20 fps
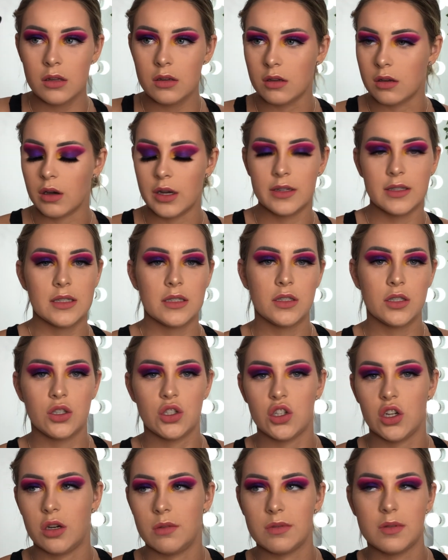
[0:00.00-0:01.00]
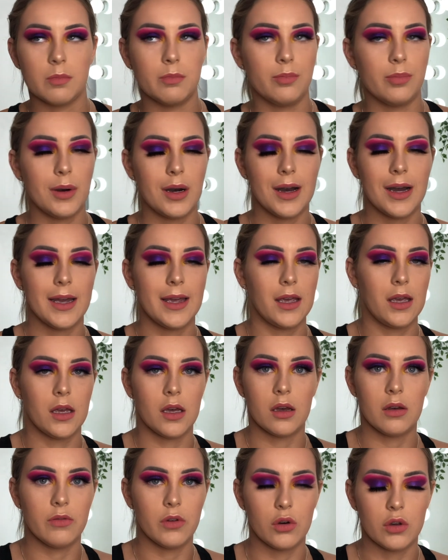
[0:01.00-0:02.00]
down to the shops, buying
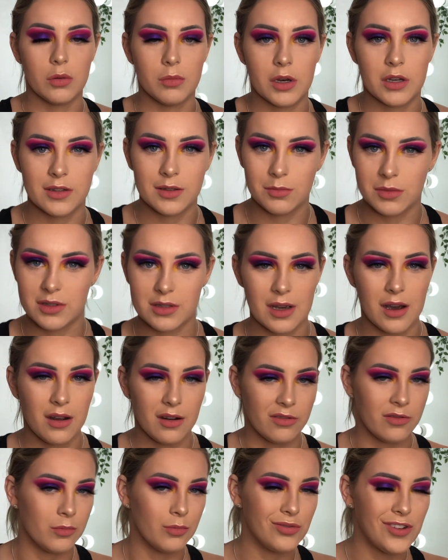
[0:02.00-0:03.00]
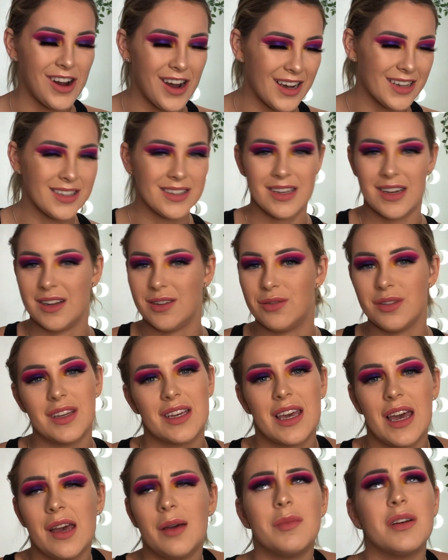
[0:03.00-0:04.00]
a volumizing mascara from Priceline or the
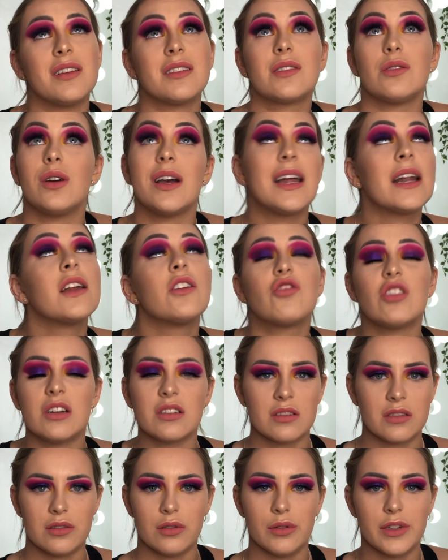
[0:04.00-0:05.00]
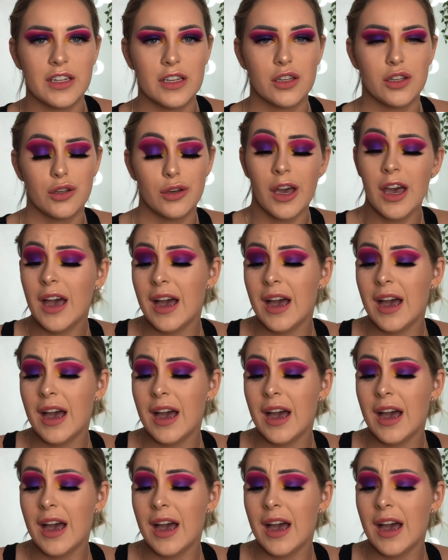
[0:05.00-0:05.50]
chemist or any drugstore near you,